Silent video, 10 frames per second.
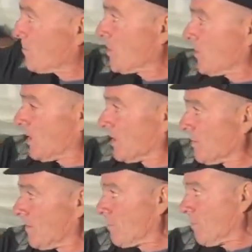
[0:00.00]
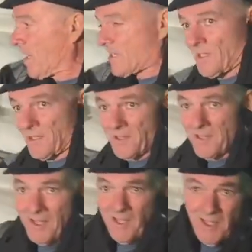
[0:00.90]
so that it makes it.
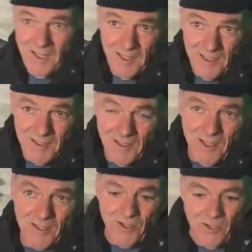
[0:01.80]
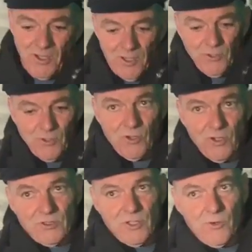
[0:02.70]
Like a, how do you call
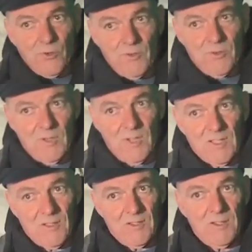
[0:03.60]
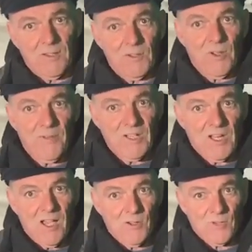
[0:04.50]
it, you have in
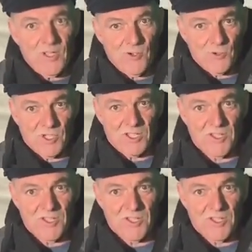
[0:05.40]
houses.